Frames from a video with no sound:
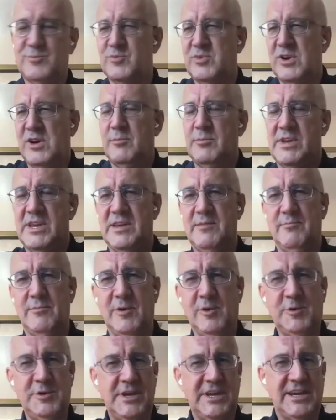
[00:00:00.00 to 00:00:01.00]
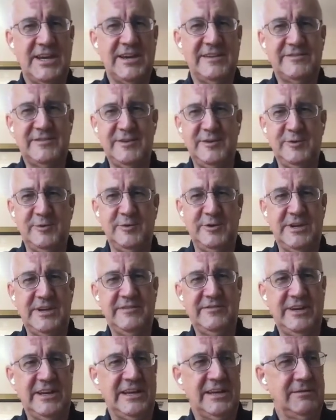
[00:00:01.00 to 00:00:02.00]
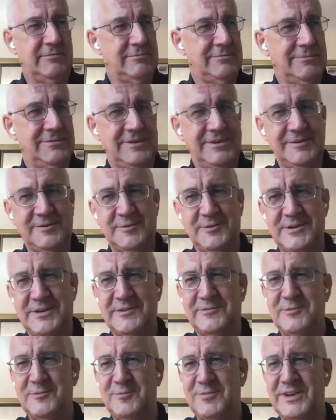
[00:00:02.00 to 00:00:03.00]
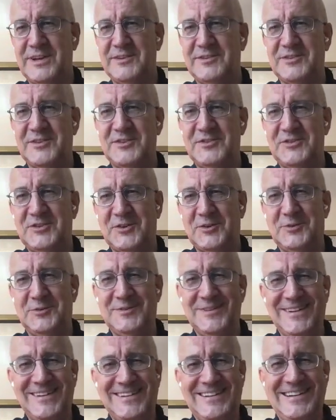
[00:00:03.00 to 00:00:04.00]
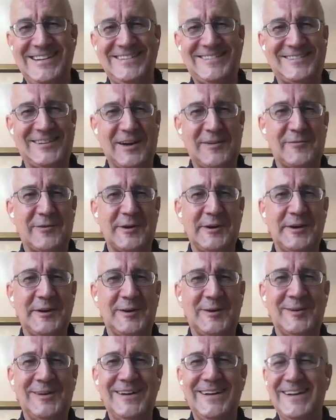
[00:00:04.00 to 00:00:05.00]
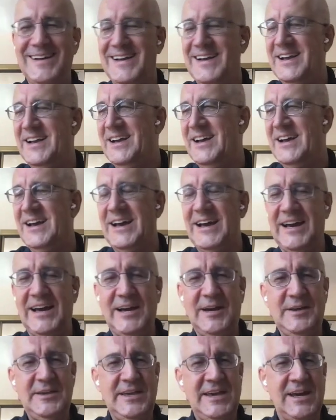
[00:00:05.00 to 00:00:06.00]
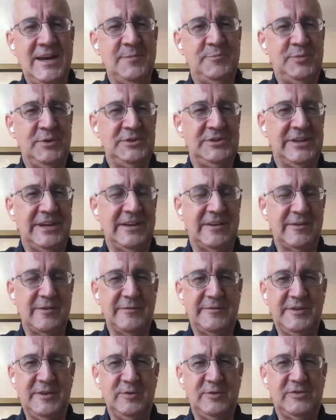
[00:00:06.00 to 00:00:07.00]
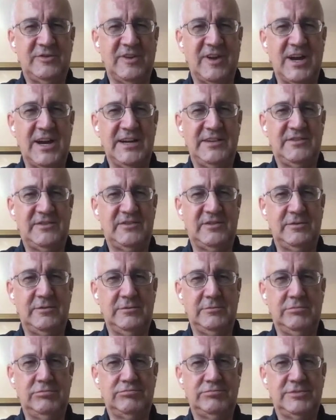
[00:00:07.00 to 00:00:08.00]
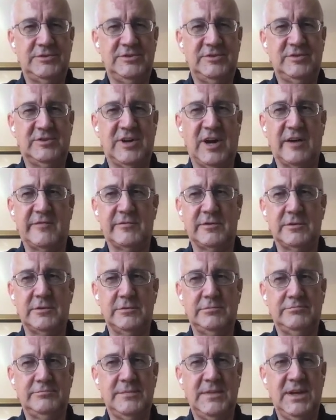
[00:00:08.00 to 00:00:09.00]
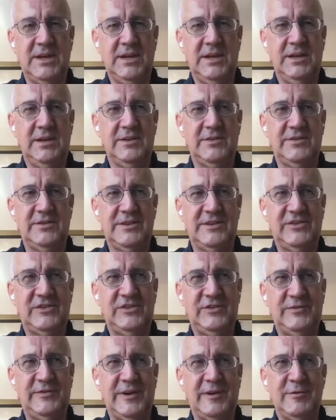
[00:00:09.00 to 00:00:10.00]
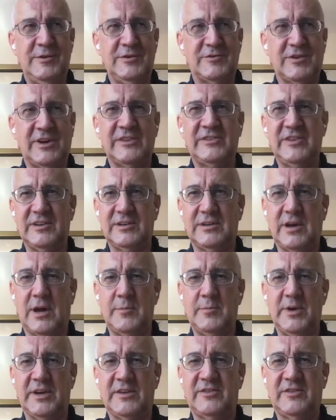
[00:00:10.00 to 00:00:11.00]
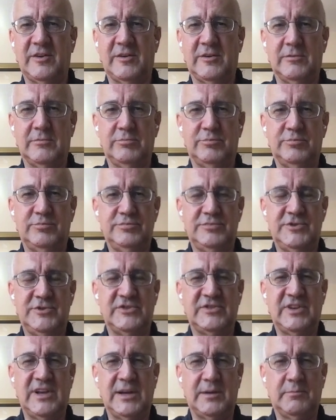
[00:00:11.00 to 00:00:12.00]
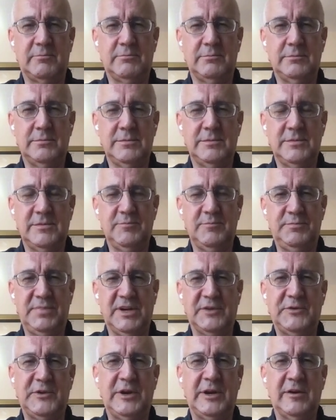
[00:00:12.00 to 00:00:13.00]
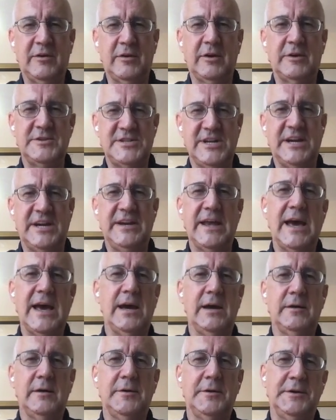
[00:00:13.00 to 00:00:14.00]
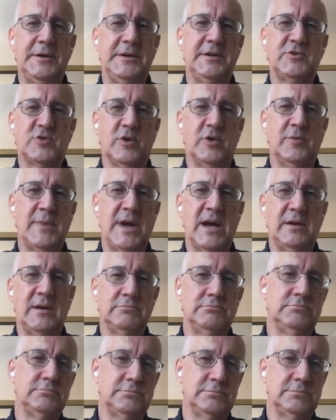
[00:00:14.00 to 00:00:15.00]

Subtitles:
Probably morning, afternoon, evening, different places. So let's cover it all. I put together a few slides to cover this very interesting topic. So just like build a little agenda, an intro about,